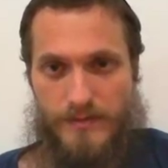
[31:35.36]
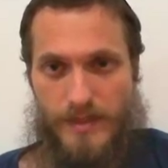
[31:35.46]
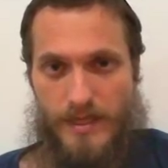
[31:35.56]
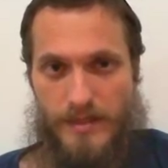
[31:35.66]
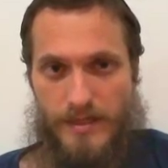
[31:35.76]

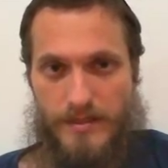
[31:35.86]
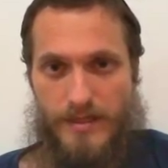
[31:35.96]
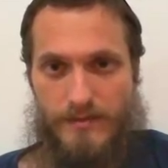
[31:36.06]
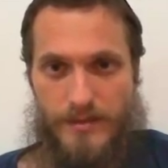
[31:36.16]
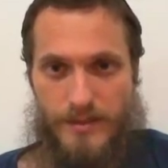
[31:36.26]
And
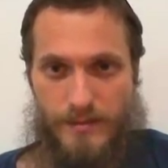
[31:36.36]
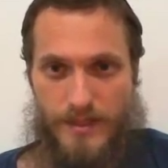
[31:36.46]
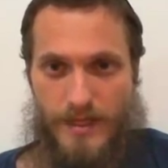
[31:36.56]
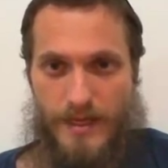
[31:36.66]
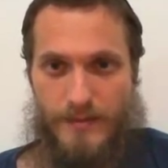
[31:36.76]
give it some
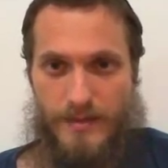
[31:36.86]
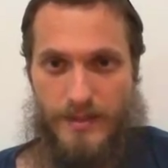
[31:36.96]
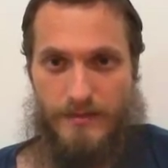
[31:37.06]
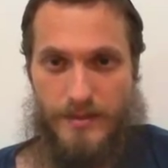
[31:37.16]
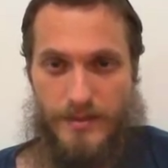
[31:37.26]
time and
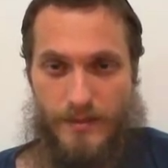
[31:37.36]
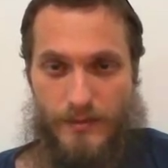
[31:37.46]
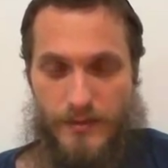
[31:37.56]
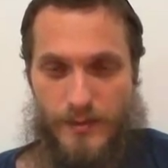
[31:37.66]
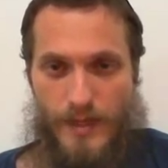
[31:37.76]
give it some
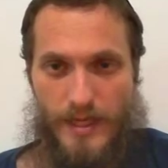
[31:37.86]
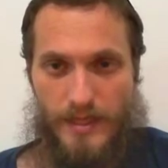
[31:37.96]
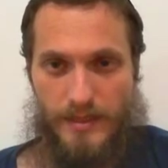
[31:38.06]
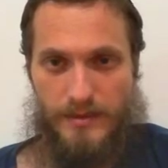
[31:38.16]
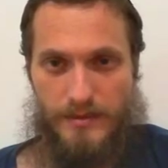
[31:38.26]

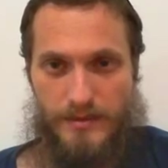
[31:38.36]
respect.